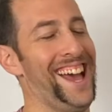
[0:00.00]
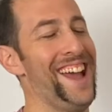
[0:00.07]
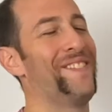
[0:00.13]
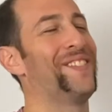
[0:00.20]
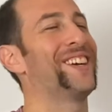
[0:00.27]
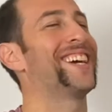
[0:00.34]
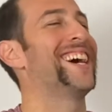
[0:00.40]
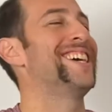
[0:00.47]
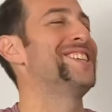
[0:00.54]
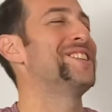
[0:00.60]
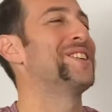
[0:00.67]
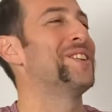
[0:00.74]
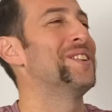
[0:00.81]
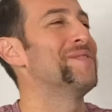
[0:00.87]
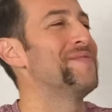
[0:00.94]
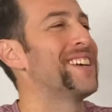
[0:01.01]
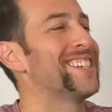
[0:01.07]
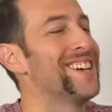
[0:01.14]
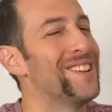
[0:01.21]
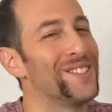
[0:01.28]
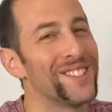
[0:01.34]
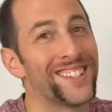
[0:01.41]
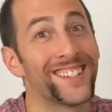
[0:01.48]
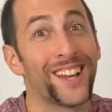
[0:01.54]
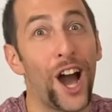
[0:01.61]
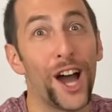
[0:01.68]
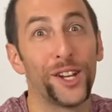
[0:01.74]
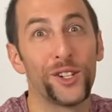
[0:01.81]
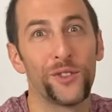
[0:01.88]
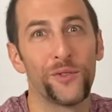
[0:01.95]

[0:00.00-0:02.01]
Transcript: I forgot you called McDonald's Scottish